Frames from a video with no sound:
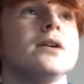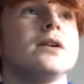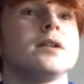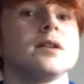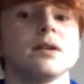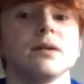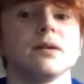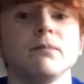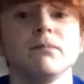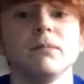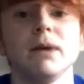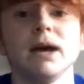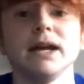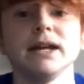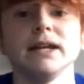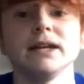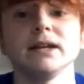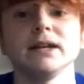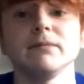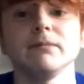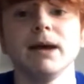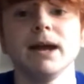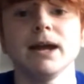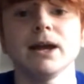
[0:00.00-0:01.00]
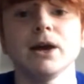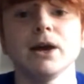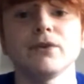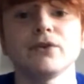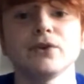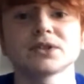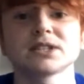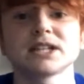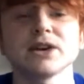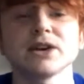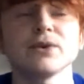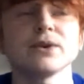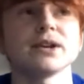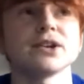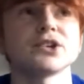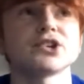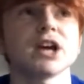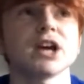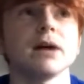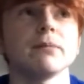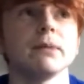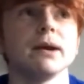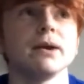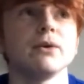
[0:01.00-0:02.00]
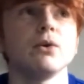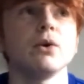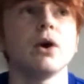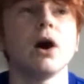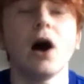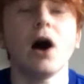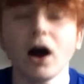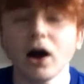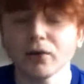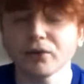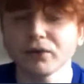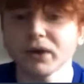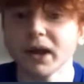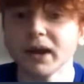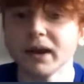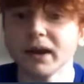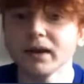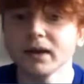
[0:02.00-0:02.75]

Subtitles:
Mate, Mayo, if you're still in the chat, mate, or Arvin,